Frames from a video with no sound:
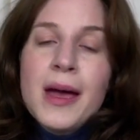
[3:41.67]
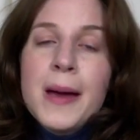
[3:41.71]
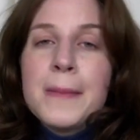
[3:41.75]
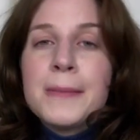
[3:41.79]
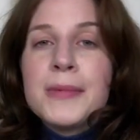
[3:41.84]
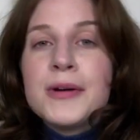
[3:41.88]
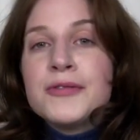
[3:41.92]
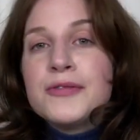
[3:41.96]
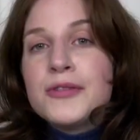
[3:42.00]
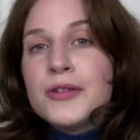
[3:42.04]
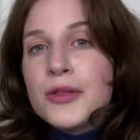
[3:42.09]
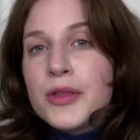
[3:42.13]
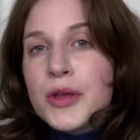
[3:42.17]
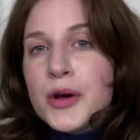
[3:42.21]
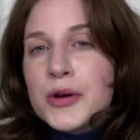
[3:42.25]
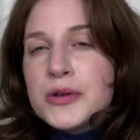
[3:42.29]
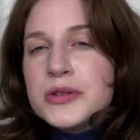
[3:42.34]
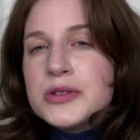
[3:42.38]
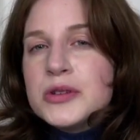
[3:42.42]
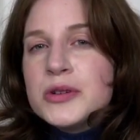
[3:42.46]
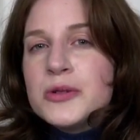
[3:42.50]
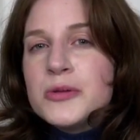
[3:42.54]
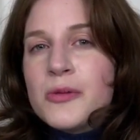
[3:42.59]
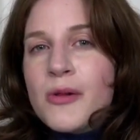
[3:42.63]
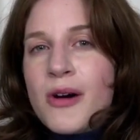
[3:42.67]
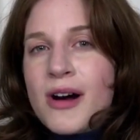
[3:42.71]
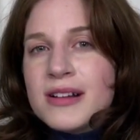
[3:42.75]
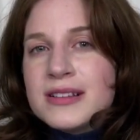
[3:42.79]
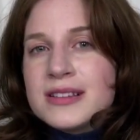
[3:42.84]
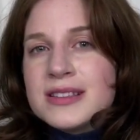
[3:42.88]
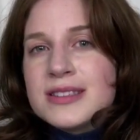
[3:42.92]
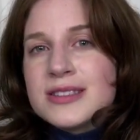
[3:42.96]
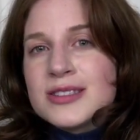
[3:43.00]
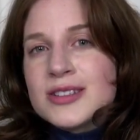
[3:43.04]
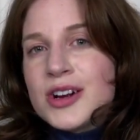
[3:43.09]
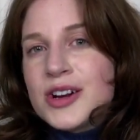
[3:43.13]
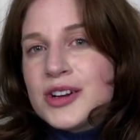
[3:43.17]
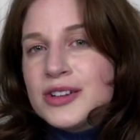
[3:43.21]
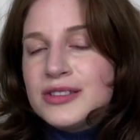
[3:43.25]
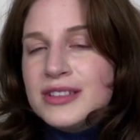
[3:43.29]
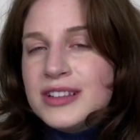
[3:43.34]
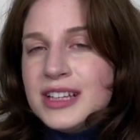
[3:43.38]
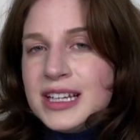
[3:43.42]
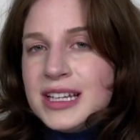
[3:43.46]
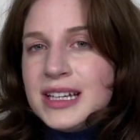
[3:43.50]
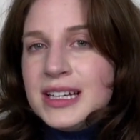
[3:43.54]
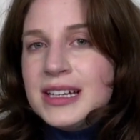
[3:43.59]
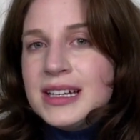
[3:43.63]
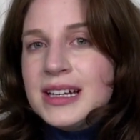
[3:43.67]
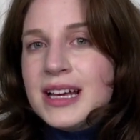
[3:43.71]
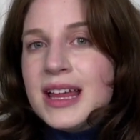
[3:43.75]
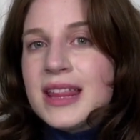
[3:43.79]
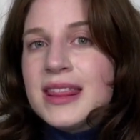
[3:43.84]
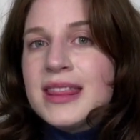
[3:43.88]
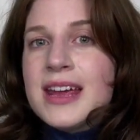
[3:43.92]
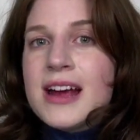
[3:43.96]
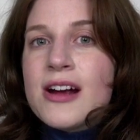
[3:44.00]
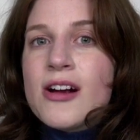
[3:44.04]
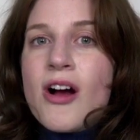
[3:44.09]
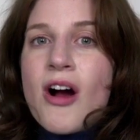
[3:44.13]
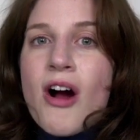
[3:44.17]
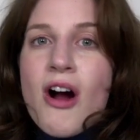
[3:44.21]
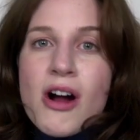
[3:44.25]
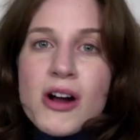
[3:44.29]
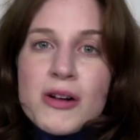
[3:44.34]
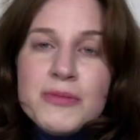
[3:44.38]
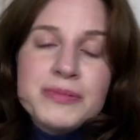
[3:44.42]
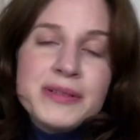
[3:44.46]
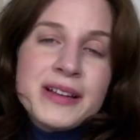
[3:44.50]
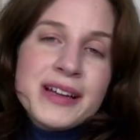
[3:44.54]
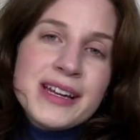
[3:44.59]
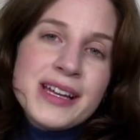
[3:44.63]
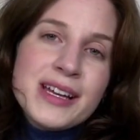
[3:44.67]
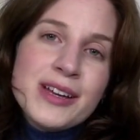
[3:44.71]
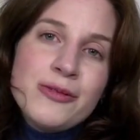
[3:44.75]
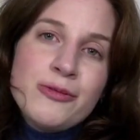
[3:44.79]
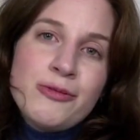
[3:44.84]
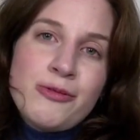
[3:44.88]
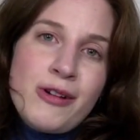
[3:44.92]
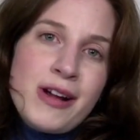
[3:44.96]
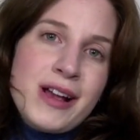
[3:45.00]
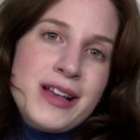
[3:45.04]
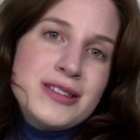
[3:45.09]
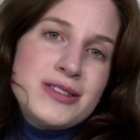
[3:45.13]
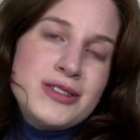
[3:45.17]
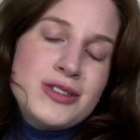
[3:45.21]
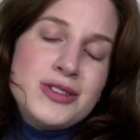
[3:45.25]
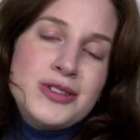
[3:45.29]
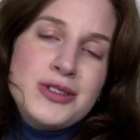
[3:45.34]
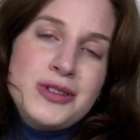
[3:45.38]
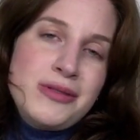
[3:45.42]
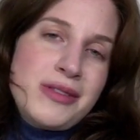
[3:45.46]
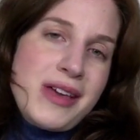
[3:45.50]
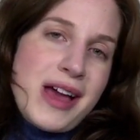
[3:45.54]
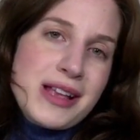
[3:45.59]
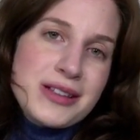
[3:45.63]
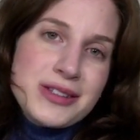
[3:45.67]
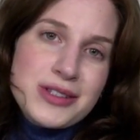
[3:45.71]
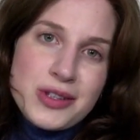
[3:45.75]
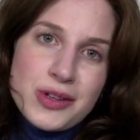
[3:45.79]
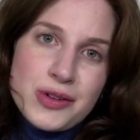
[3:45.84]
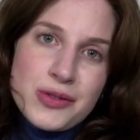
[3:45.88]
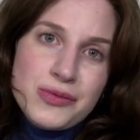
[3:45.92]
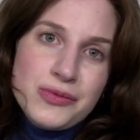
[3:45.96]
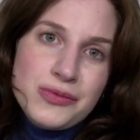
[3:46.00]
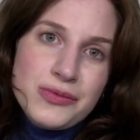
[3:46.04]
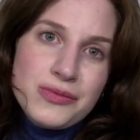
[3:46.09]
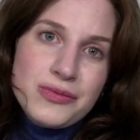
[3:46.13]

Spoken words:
But for those who want to start lean, there are plenty of ways to do that too.